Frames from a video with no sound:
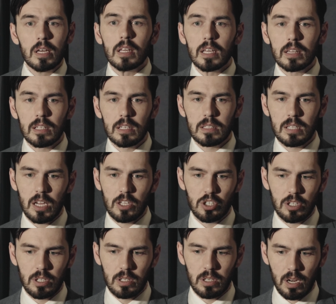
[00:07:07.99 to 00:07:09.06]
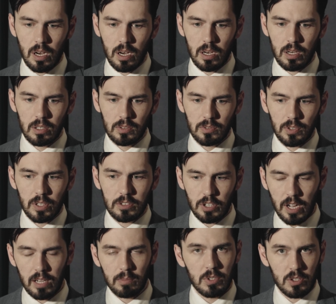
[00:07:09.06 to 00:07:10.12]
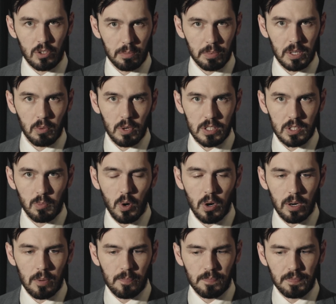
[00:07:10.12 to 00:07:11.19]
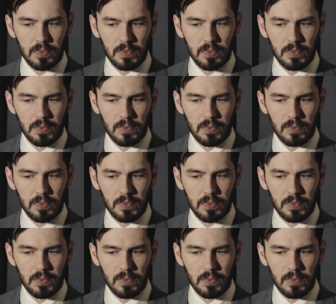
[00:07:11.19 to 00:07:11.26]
get the attention of Jack Posobiec once more.